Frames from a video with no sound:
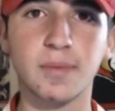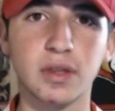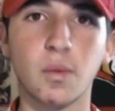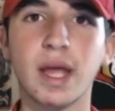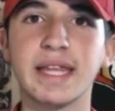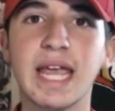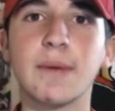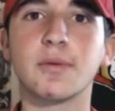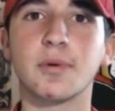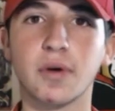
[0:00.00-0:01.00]
But the way the game
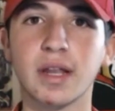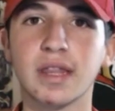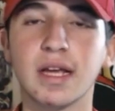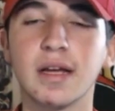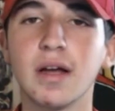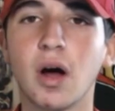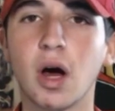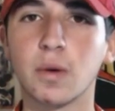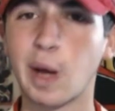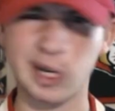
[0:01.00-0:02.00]
was progressing,
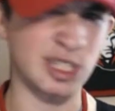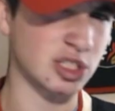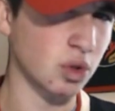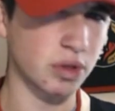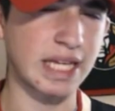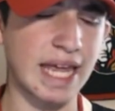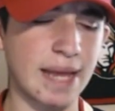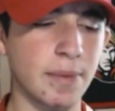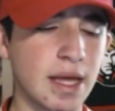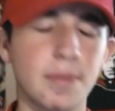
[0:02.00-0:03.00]
Ottawa had control of the
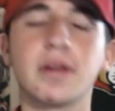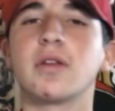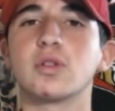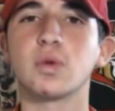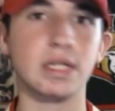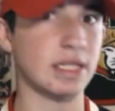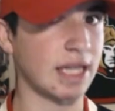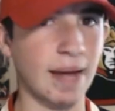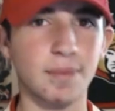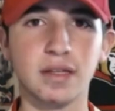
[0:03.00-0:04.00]
game, but as usual,
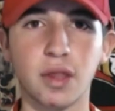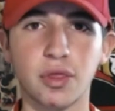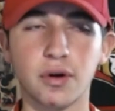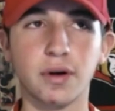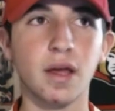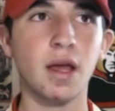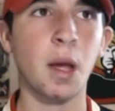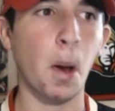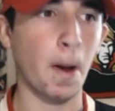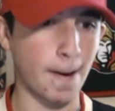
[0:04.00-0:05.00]
collapsed in the third.
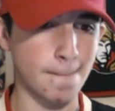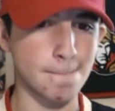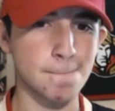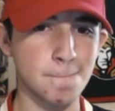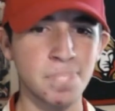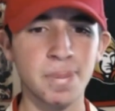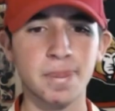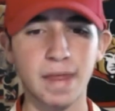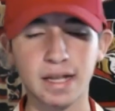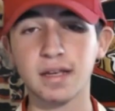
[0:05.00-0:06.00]
Um,
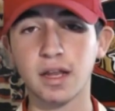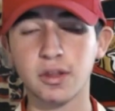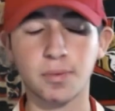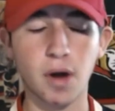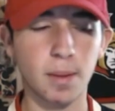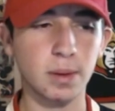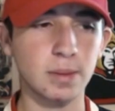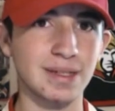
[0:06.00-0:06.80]
that's another problem.